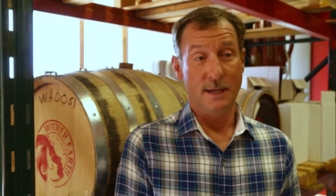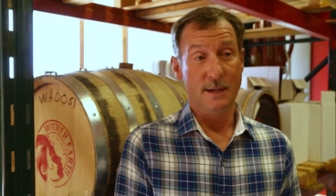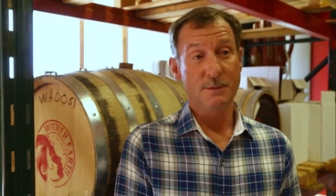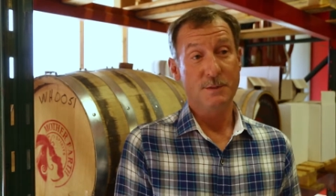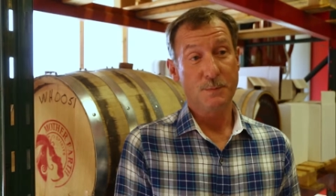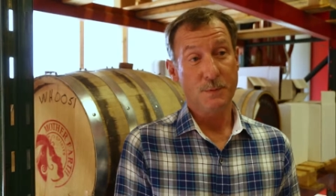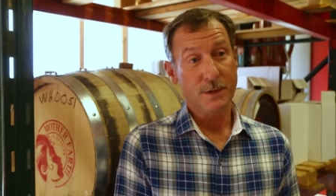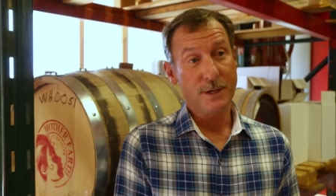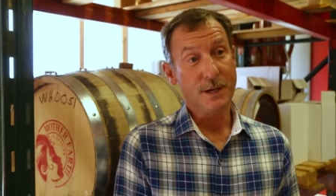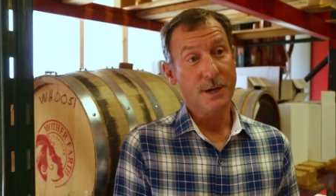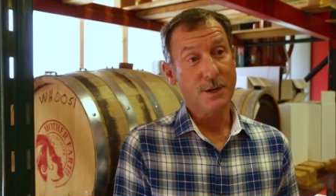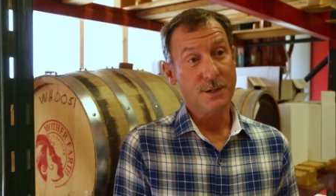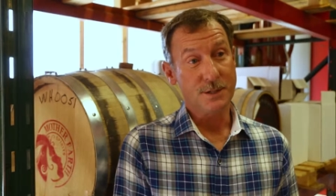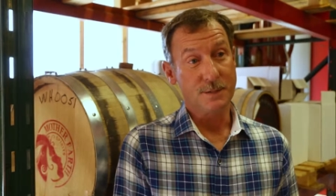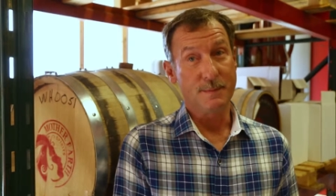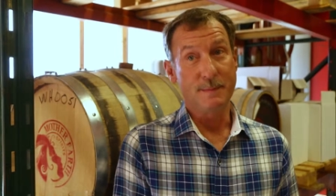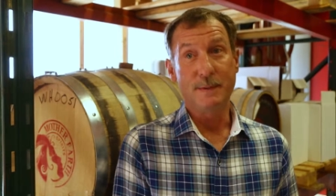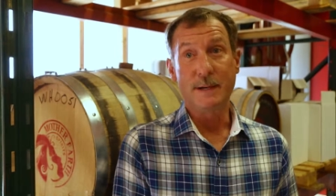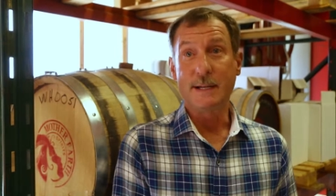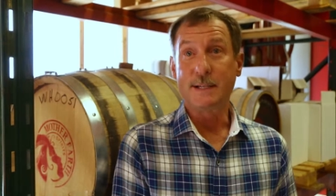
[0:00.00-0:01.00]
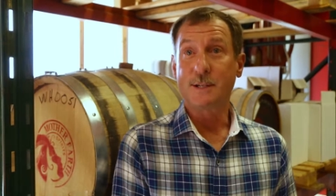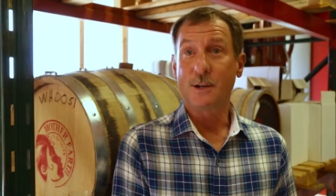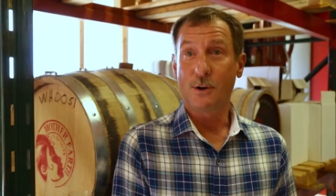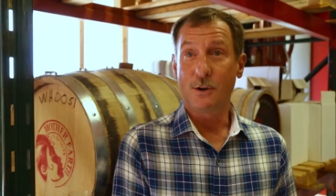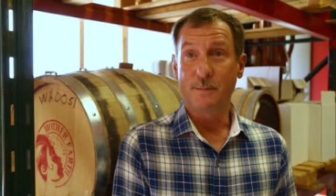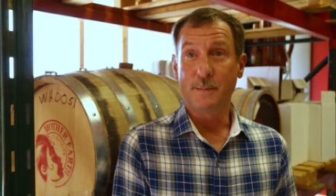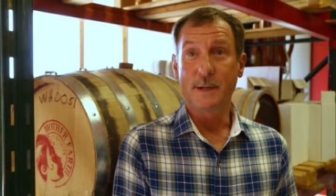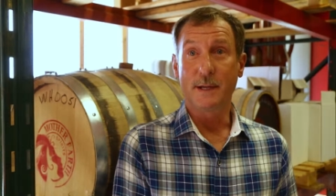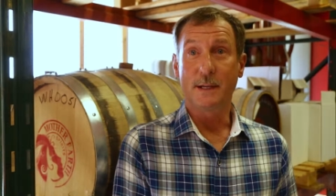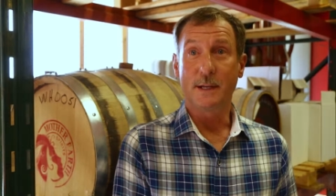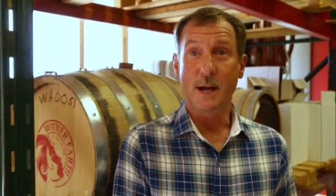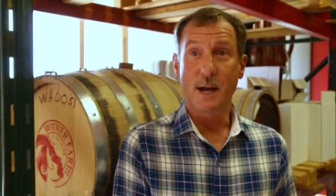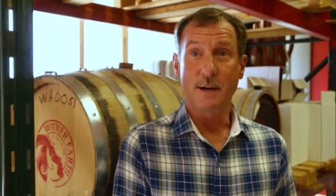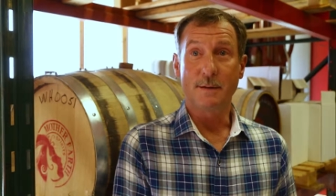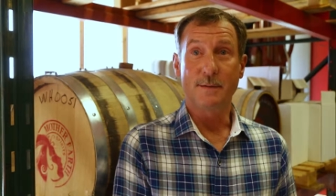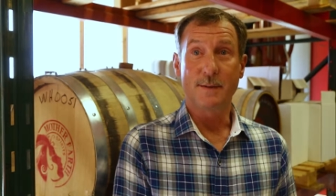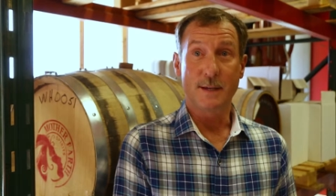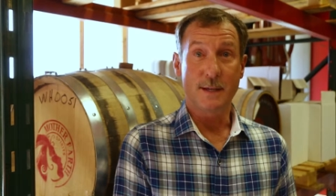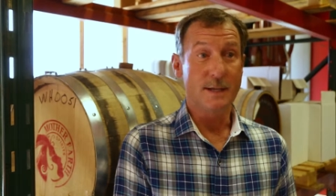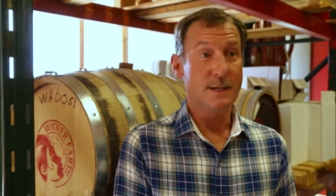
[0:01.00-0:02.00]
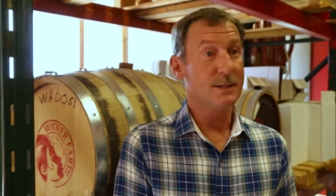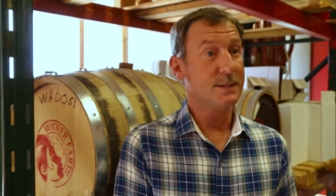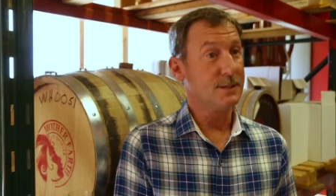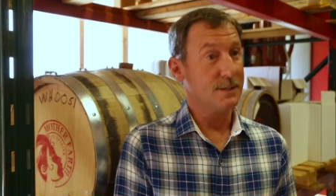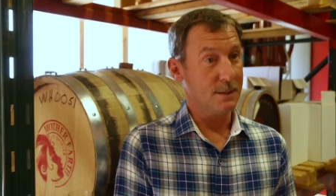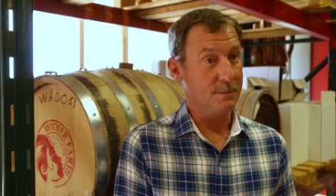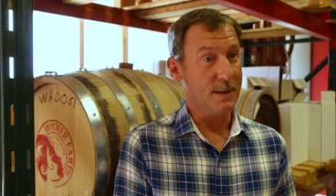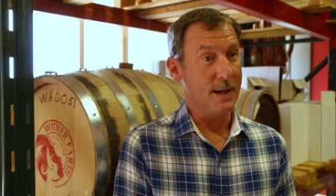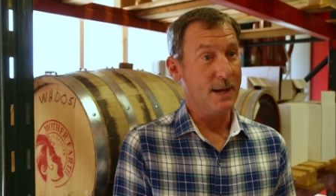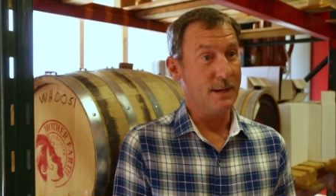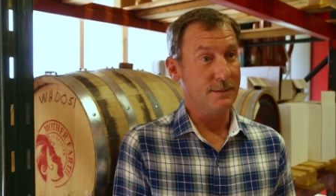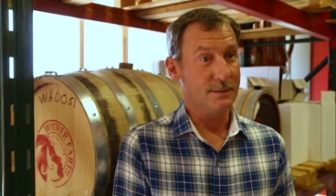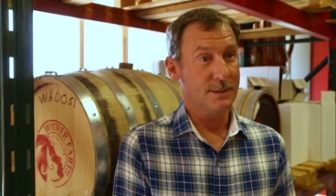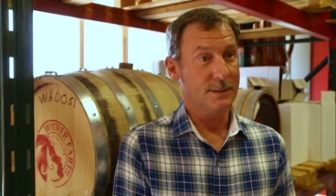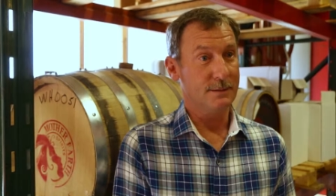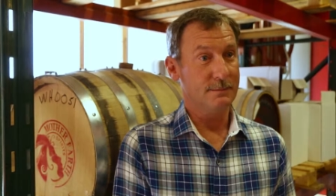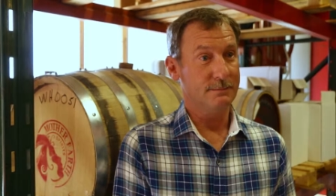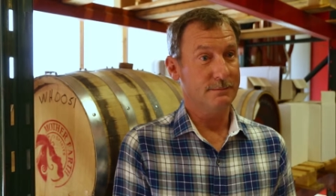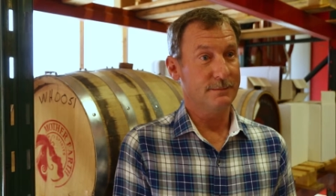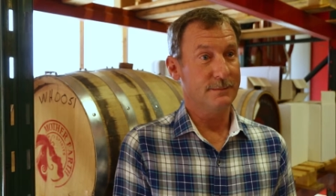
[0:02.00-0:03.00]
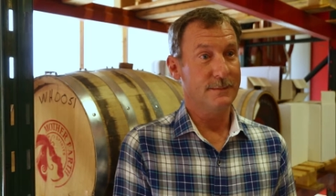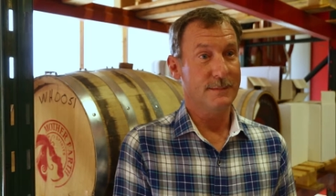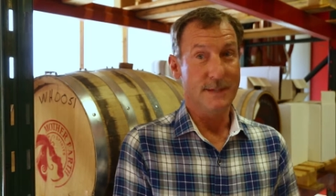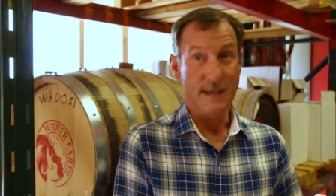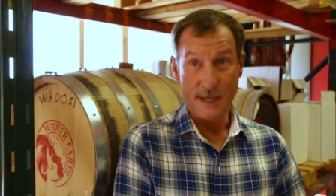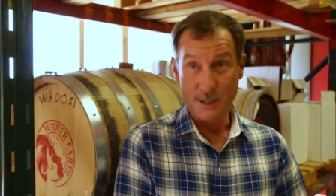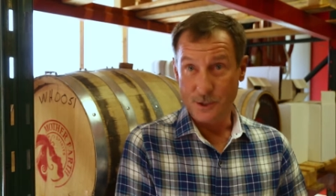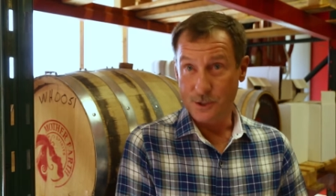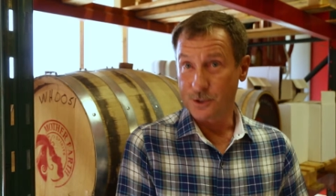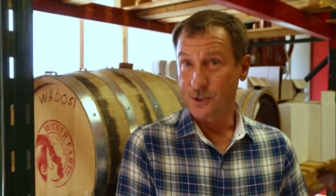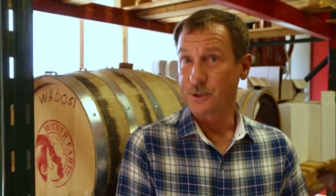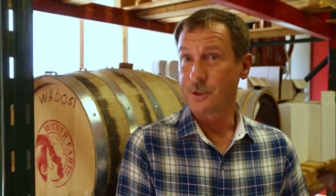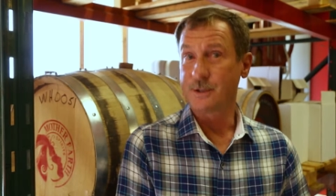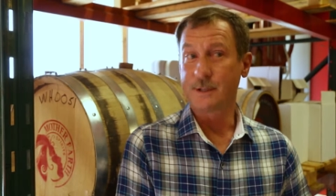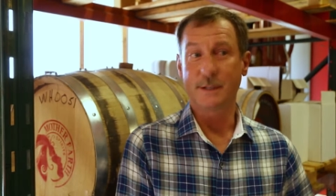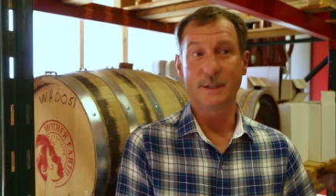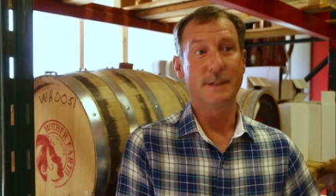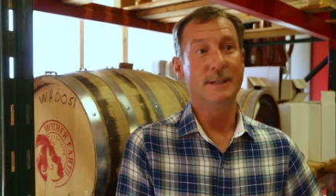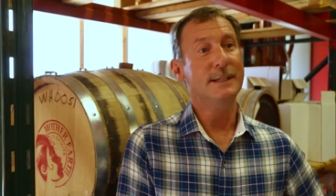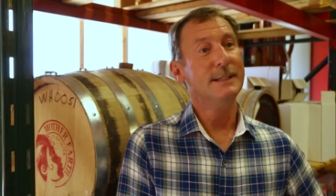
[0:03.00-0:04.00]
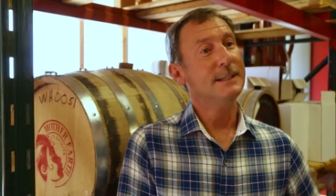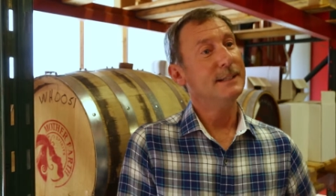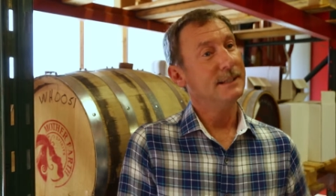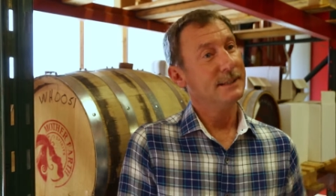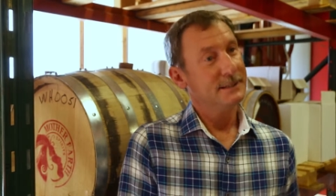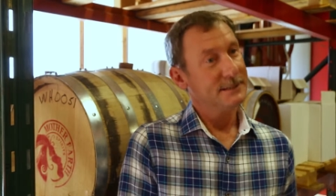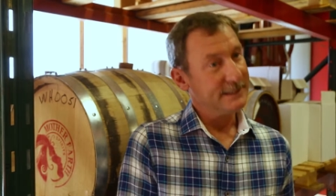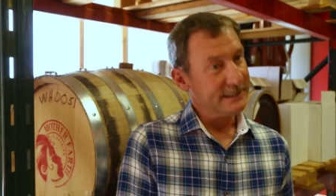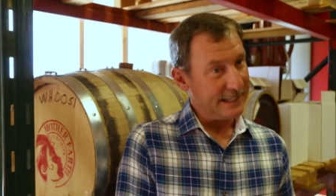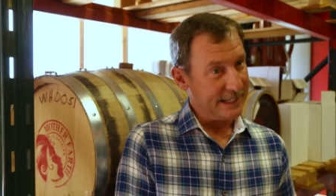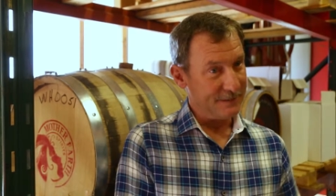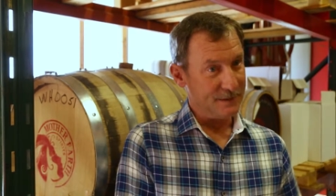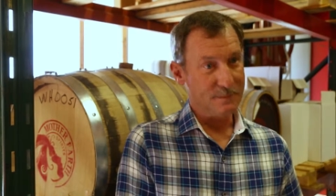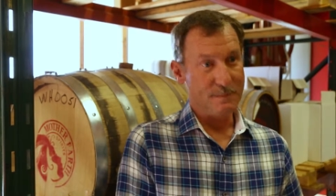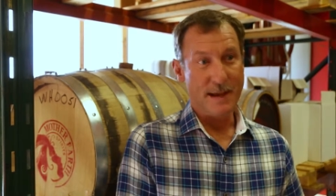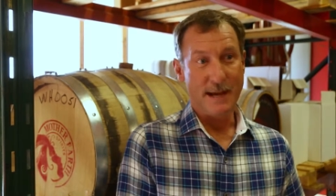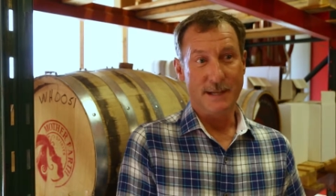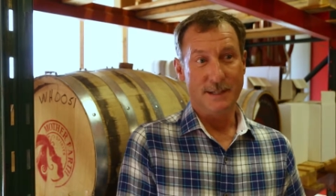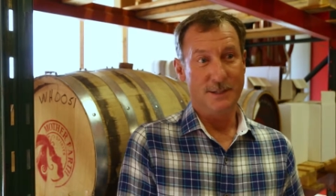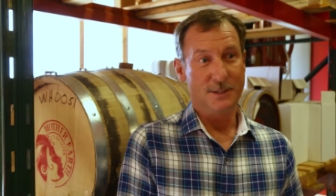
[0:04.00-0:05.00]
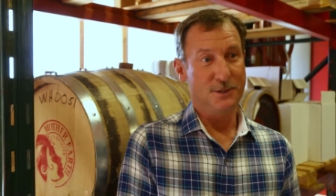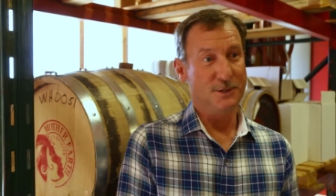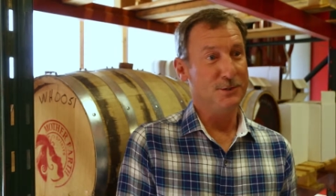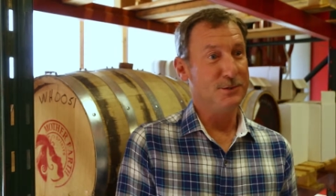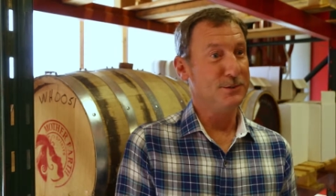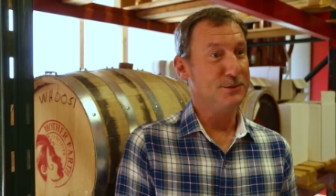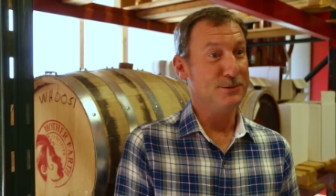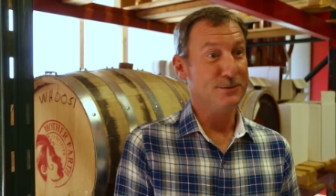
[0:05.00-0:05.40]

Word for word: And it was pretty awesome, but it taught me a lot of things about nature and giving back to